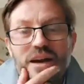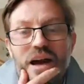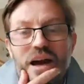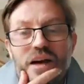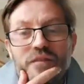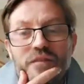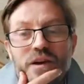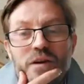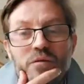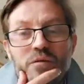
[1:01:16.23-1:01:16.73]
I
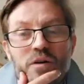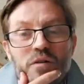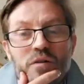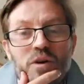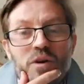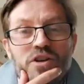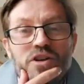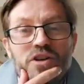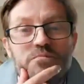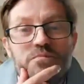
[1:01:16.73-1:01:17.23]
think
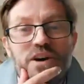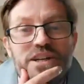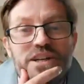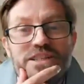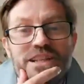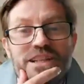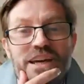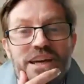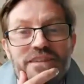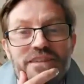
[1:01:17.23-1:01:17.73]
we'll just press
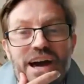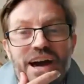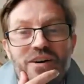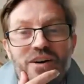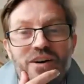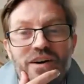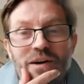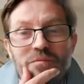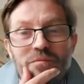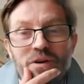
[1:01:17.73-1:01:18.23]
leave
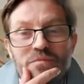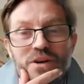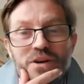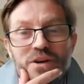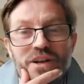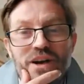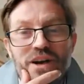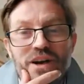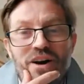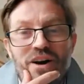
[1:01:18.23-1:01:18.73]
now, and then we'll
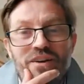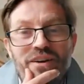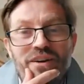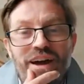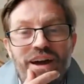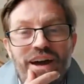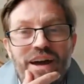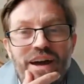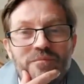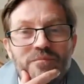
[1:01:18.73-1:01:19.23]
put it
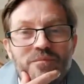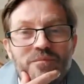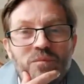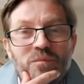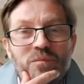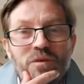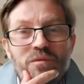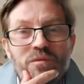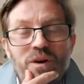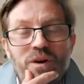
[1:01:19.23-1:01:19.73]
on.
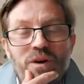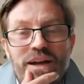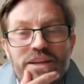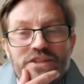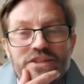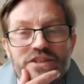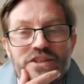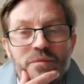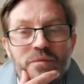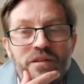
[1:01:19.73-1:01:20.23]
We'll
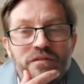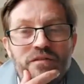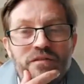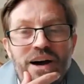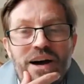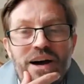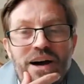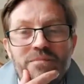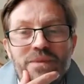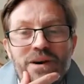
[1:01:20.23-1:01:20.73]
answer them
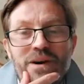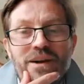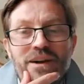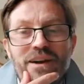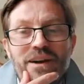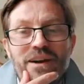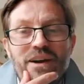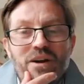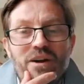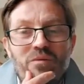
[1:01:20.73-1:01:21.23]
offline, but
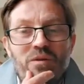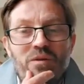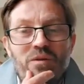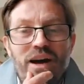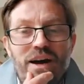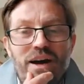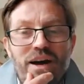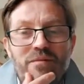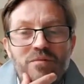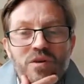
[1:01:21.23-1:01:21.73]

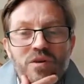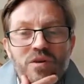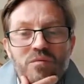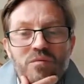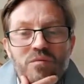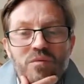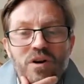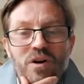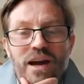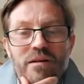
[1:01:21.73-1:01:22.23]

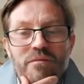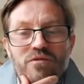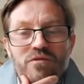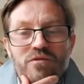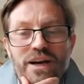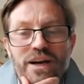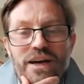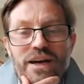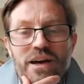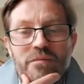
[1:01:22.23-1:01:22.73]
we'll
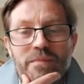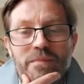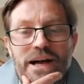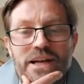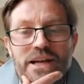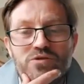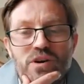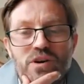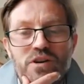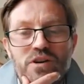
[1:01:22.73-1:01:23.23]
try and get
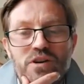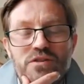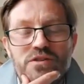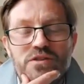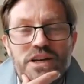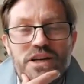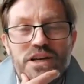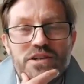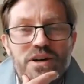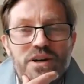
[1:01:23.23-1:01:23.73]
back to everyone
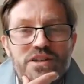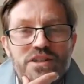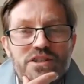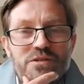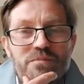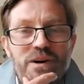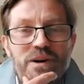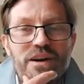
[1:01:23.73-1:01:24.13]
who's asked questions.